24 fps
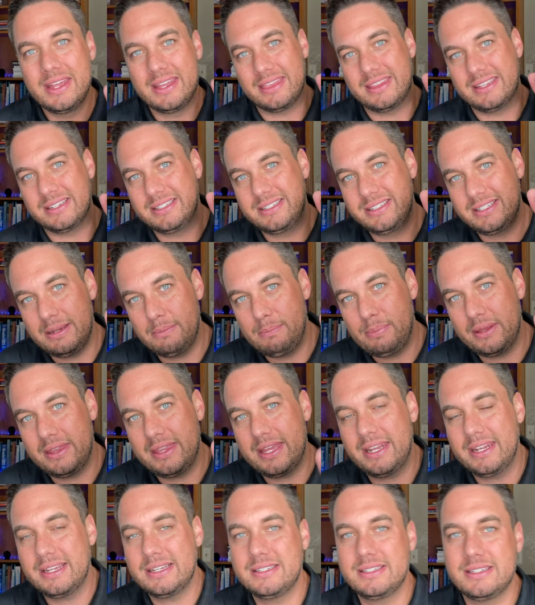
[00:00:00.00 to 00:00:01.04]
the
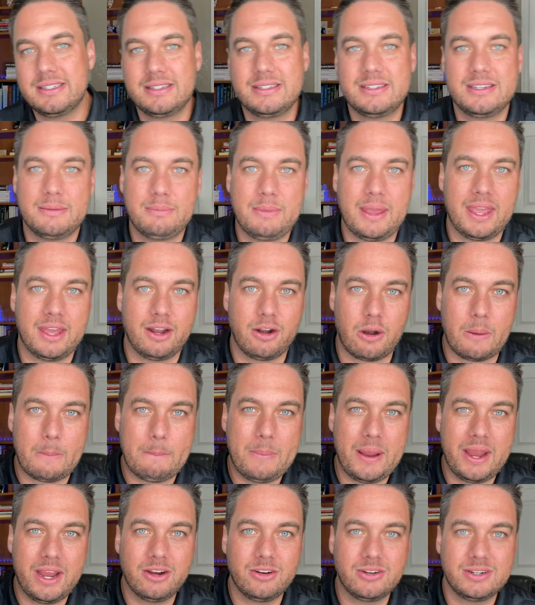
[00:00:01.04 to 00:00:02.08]
sympathetic system and our
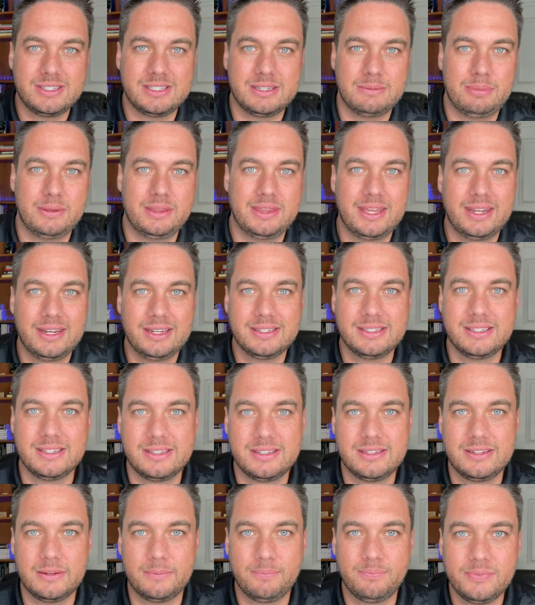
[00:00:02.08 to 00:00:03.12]
parasympathetic
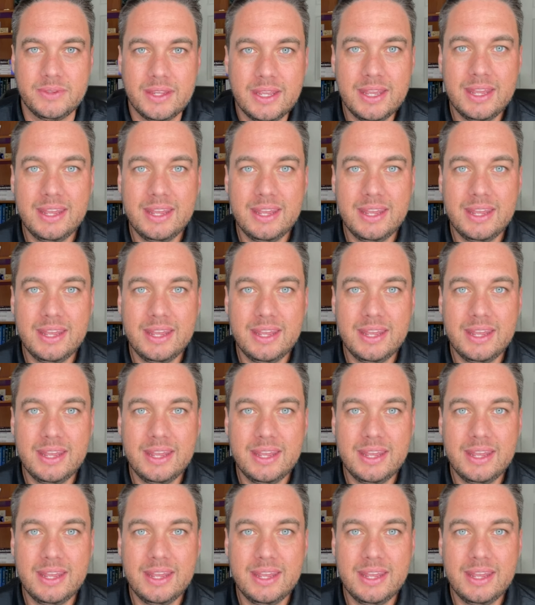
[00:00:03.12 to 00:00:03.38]
system.